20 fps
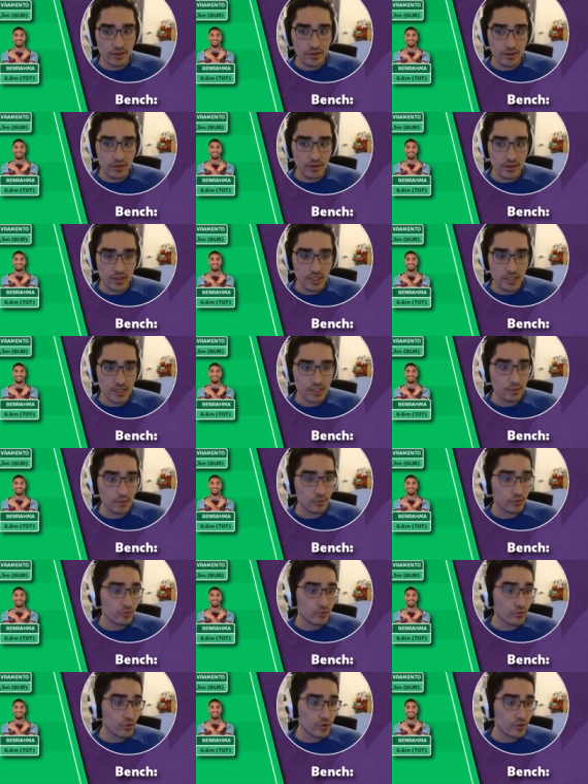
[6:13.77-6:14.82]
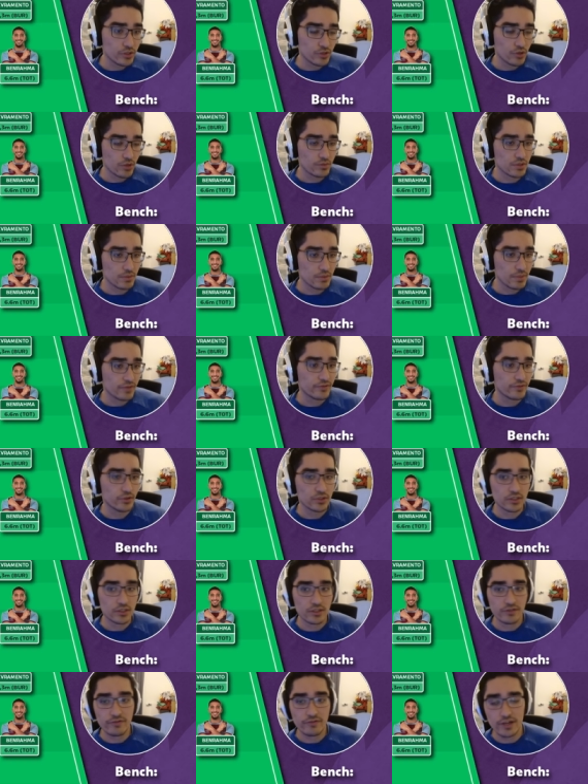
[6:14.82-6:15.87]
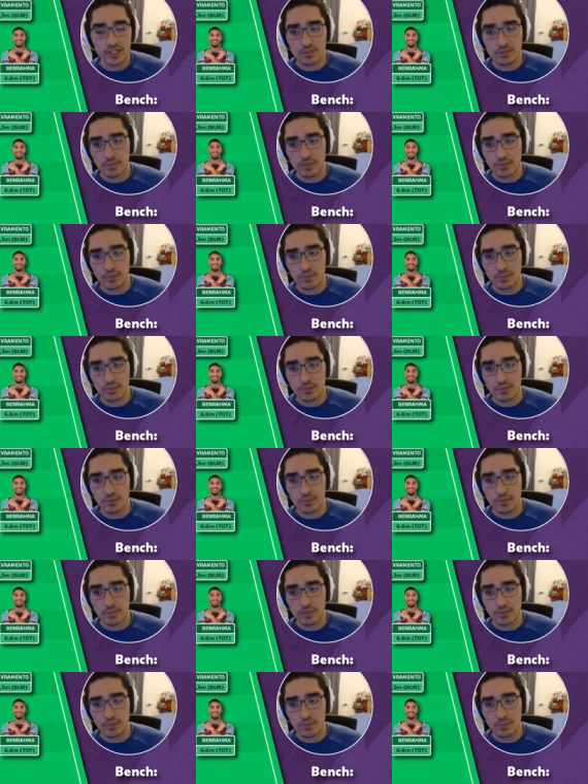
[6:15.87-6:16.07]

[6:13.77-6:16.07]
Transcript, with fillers: the double four in terms of the midfield and defense,